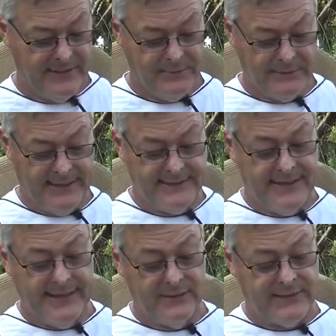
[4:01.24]
But
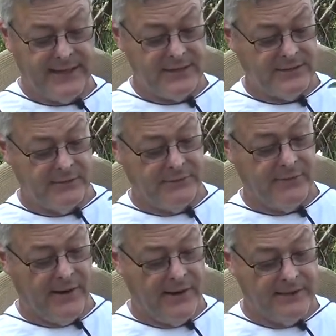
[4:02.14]
Lantana will take us till the
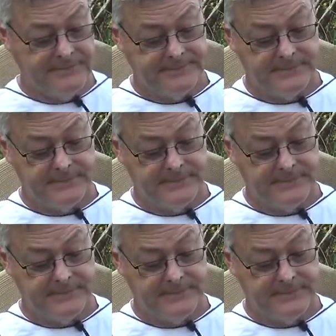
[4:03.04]
fall.